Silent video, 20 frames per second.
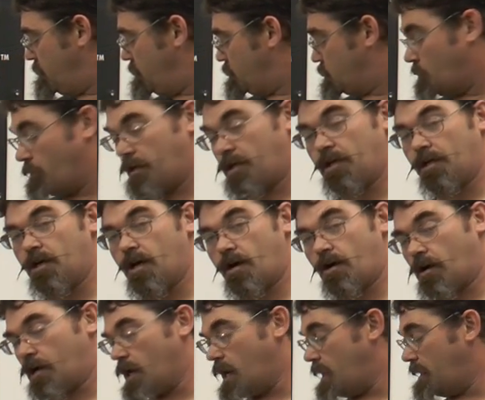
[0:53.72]
so we can cut
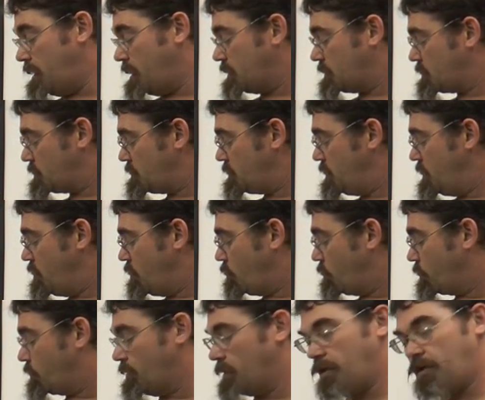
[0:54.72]
our kydex.
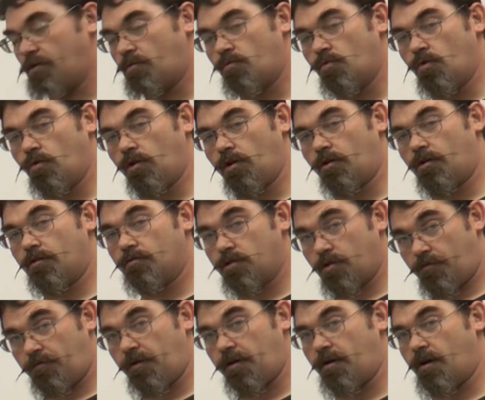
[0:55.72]
We're going to need a ruler
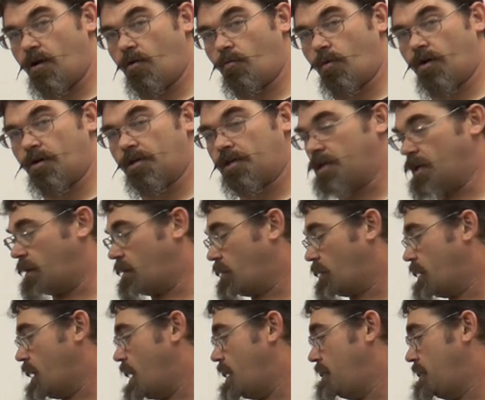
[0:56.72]
to figure out where to cut
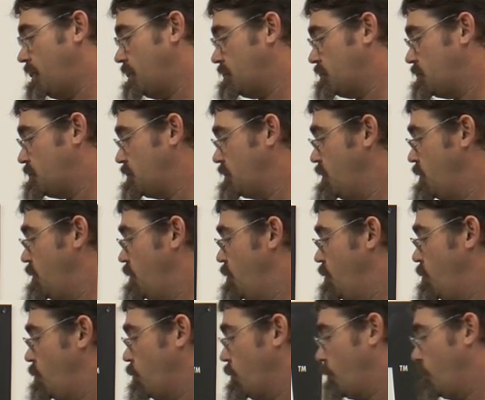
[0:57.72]
our kydex.
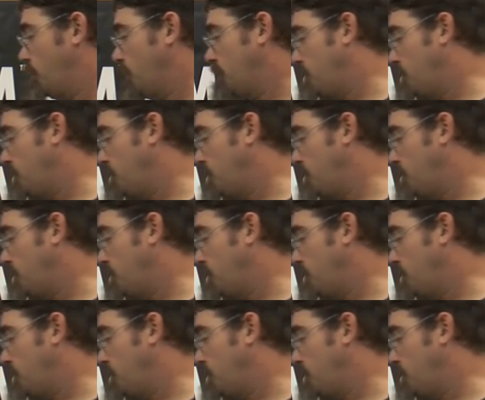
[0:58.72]
We're going